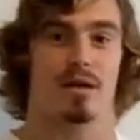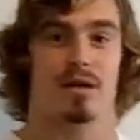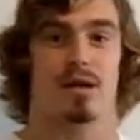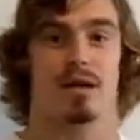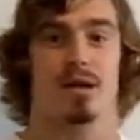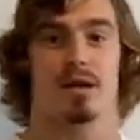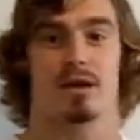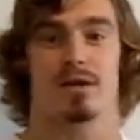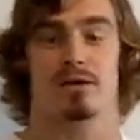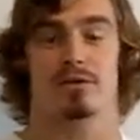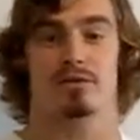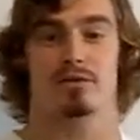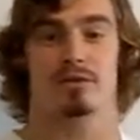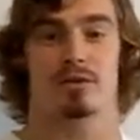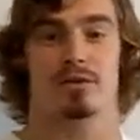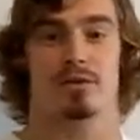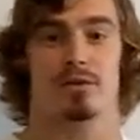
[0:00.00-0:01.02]
a
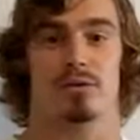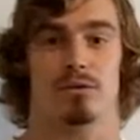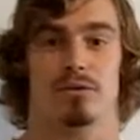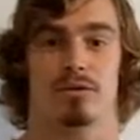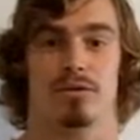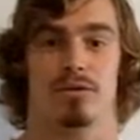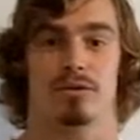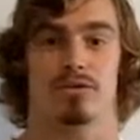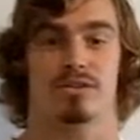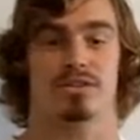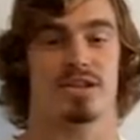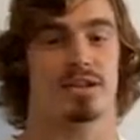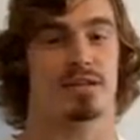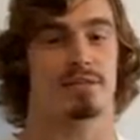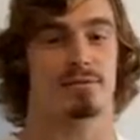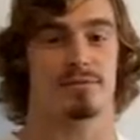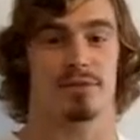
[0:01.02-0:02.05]
coach or you
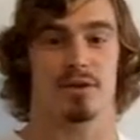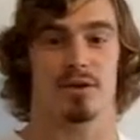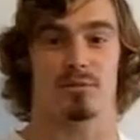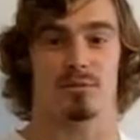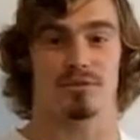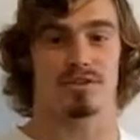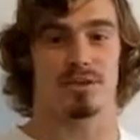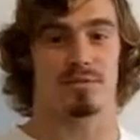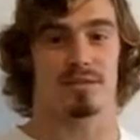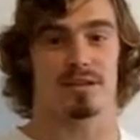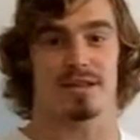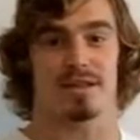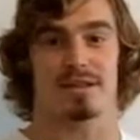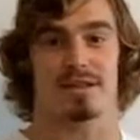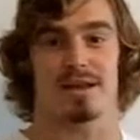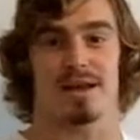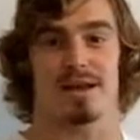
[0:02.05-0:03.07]
send in film or something
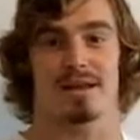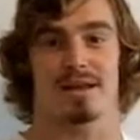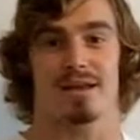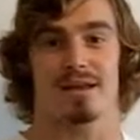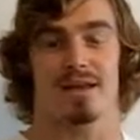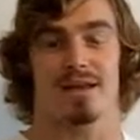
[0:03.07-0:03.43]
like that.